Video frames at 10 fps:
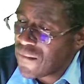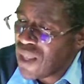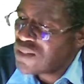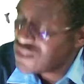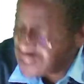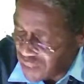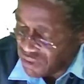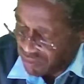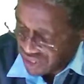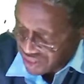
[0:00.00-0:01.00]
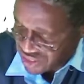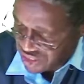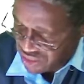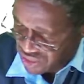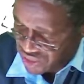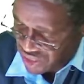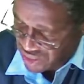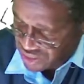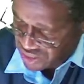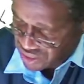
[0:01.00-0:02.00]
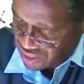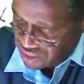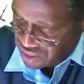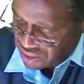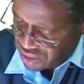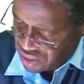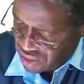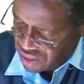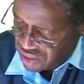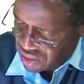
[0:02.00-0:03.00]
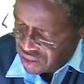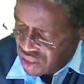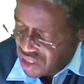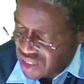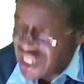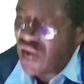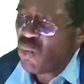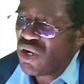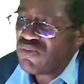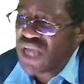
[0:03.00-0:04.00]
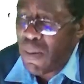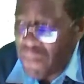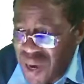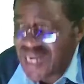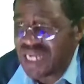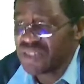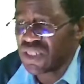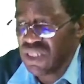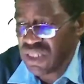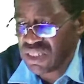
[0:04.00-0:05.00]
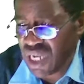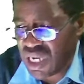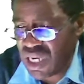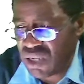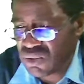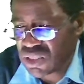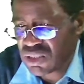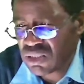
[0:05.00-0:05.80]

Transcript: Step number 13 says, there will be a balance in this account.